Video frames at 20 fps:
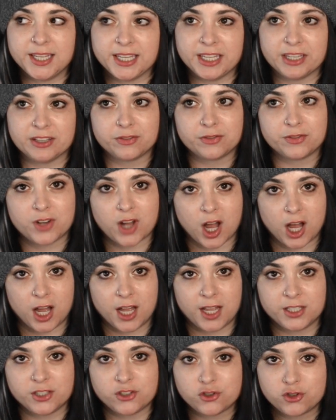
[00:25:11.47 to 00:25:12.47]
if
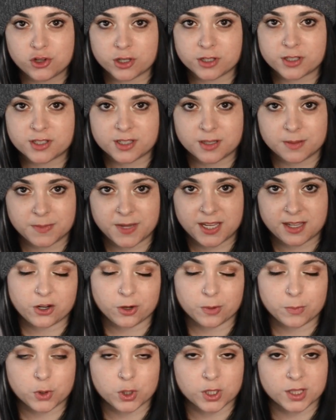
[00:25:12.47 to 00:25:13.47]
not just to make
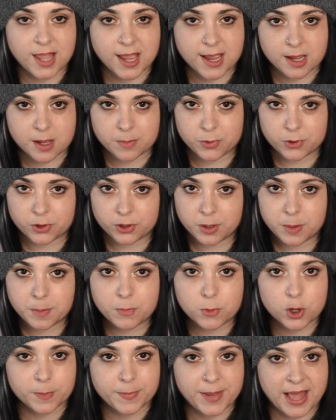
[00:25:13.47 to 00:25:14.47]
her more likable,
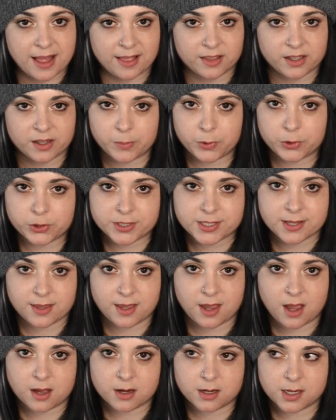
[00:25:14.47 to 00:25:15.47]
more palatable to
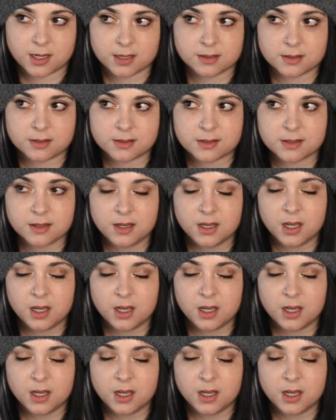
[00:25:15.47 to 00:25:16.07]
the audience.